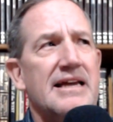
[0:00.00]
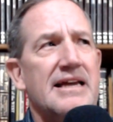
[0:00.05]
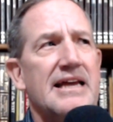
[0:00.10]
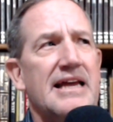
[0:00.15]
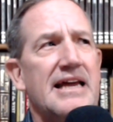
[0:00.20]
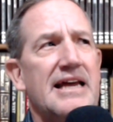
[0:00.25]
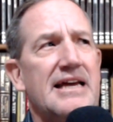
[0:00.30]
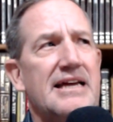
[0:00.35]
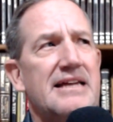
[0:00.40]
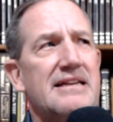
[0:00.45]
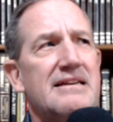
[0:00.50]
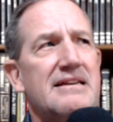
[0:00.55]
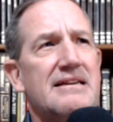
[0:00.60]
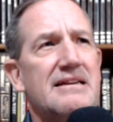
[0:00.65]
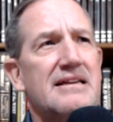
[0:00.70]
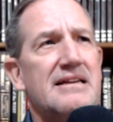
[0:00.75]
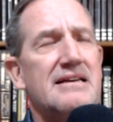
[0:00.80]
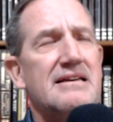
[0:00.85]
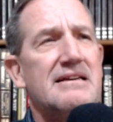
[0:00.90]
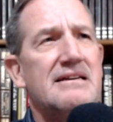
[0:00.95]
And
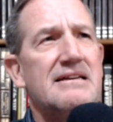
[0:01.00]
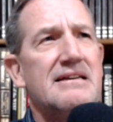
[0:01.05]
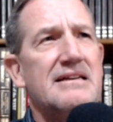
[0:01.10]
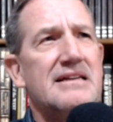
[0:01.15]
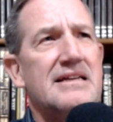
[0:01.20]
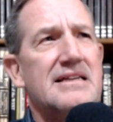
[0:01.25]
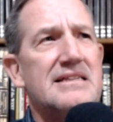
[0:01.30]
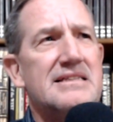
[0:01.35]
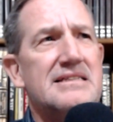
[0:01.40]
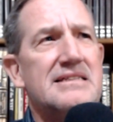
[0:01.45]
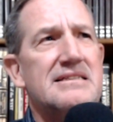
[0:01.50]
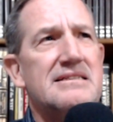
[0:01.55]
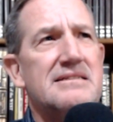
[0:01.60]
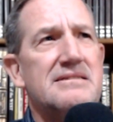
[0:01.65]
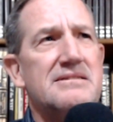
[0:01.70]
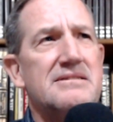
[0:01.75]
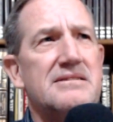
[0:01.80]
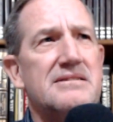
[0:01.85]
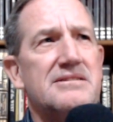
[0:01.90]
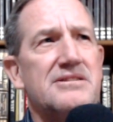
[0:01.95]

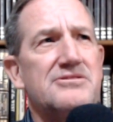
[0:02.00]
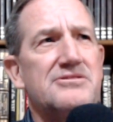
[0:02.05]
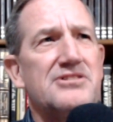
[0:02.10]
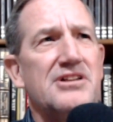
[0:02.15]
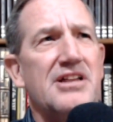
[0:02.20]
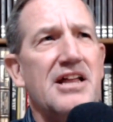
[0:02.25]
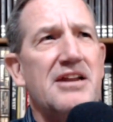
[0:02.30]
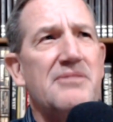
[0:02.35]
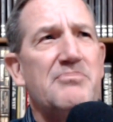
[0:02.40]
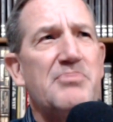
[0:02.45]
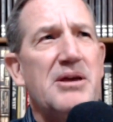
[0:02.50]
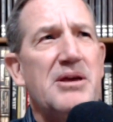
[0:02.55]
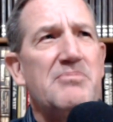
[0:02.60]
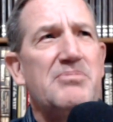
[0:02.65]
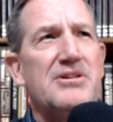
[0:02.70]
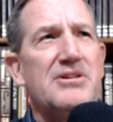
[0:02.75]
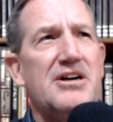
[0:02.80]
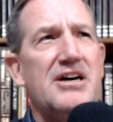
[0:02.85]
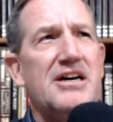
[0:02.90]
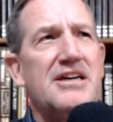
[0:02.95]
there's a lot of
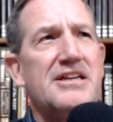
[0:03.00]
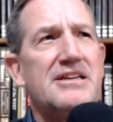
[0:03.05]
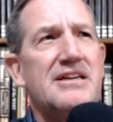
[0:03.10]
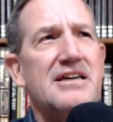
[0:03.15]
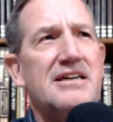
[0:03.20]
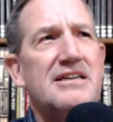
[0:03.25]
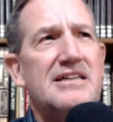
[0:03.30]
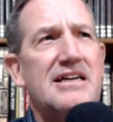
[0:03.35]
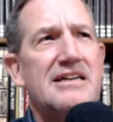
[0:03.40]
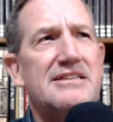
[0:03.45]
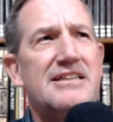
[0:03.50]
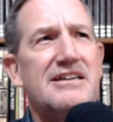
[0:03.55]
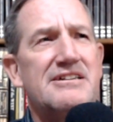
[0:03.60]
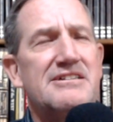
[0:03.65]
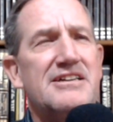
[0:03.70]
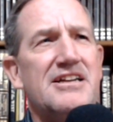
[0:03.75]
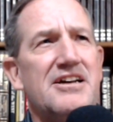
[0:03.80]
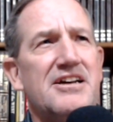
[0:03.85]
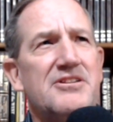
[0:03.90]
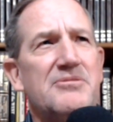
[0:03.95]
people they'll
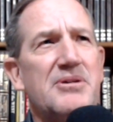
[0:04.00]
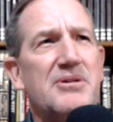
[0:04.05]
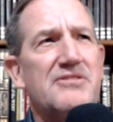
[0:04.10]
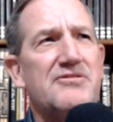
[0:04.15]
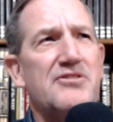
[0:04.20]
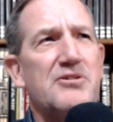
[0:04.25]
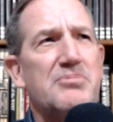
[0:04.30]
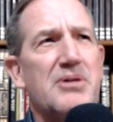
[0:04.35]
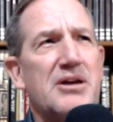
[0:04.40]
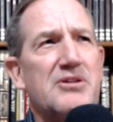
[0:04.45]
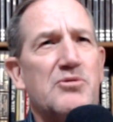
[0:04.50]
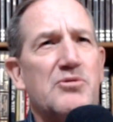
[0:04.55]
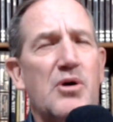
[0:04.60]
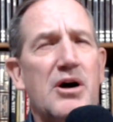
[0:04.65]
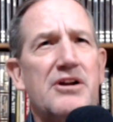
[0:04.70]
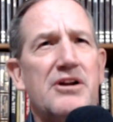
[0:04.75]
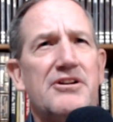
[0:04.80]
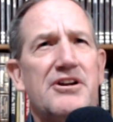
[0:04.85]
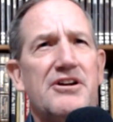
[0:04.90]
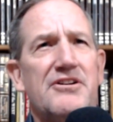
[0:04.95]
get on the Bigfoot page.
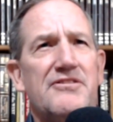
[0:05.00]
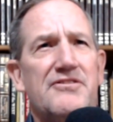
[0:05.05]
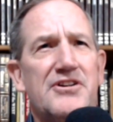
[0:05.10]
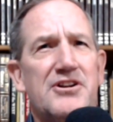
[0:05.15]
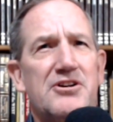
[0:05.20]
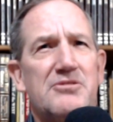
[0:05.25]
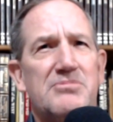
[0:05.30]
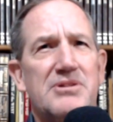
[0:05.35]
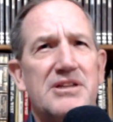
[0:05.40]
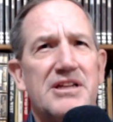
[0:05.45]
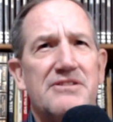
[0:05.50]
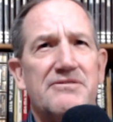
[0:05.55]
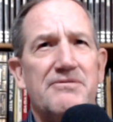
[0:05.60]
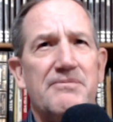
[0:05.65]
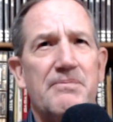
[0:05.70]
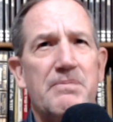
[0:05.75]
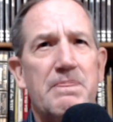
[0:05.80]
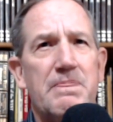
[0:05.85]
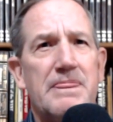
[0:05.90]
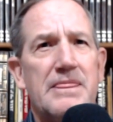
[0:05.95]
Why are you here if you don't believe?
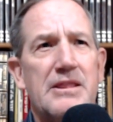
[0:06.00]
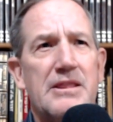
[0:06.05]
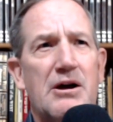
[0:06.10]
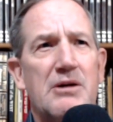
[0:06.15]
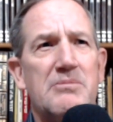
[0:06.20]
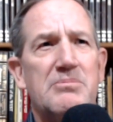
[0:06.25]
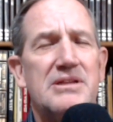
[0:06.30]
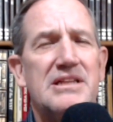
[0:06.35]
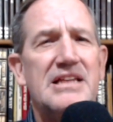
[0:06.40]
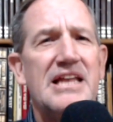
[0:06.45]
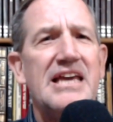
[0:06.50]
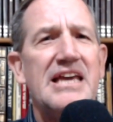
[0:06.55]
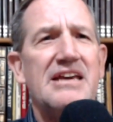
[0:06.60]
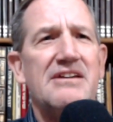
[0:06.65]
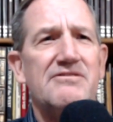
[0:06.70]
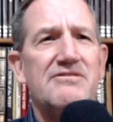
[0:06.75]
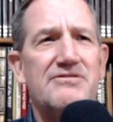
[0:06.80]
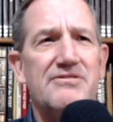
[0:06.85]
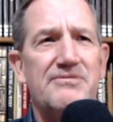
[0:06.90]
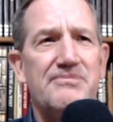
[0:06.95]
I
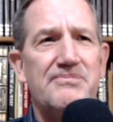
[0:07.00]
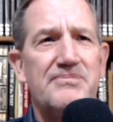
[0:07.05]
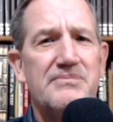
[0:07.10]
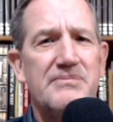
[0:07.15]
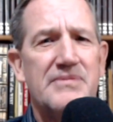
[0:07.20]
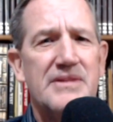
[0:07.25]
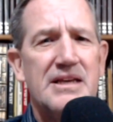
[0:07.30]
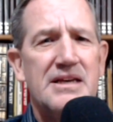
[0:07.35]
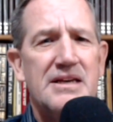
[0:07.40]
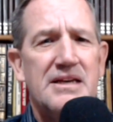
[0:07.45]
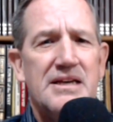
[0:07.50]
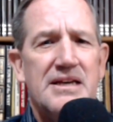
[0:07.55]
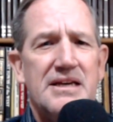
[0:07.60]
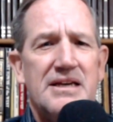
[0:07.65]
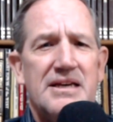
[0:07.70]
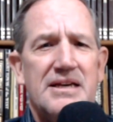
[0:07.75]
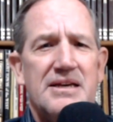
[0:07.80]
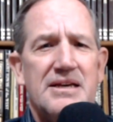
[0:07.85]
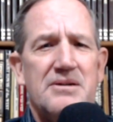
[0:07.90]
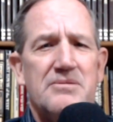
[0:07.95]
believe.
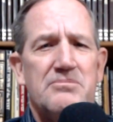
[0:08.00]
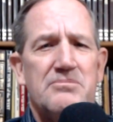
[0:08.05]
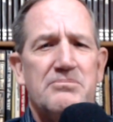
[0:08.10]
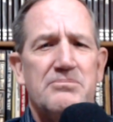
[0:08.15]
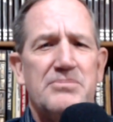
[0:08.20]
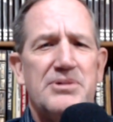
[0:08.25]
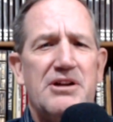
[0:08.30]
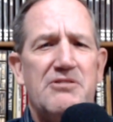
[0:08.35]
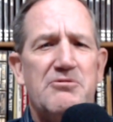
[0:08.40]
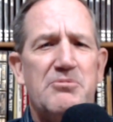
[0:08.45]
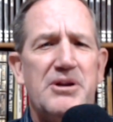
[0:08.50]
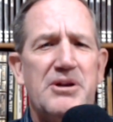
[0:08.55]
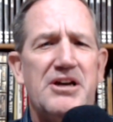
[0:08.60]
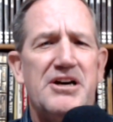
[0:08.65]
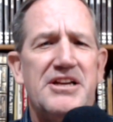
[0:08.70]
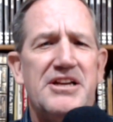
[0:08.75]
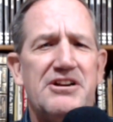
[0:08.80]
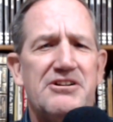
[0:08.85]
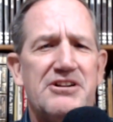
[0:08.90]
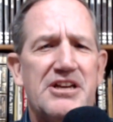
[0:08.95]
But everybody
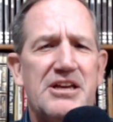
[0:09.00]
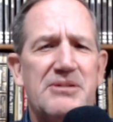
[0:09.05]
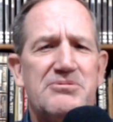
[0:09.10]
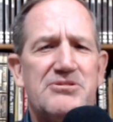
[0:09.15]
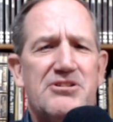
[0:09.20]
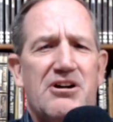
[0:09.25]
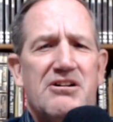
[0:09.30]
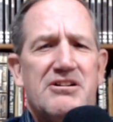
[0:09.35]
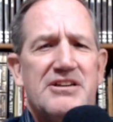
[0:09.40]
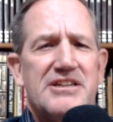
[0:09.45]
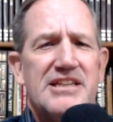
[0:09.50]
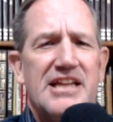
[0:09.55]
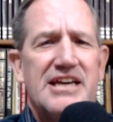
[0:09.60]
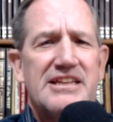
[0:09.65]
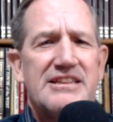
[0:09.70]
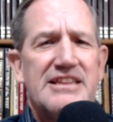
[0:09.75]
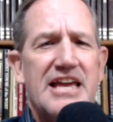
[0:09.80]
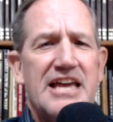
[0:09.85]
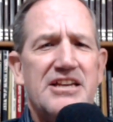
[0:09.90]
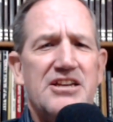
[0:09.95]
on here keeps talking
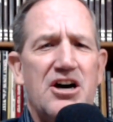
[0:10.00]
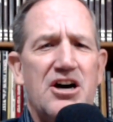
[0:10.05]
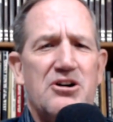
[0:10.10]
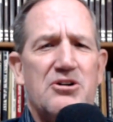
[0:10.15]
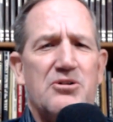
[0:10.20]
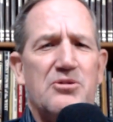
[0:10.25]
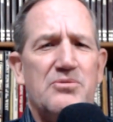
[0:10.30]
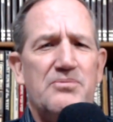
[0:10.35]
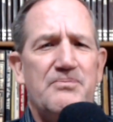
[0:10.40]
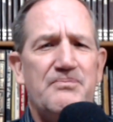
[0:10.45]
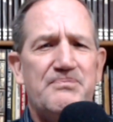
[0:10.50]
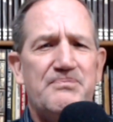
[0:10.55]
like they know.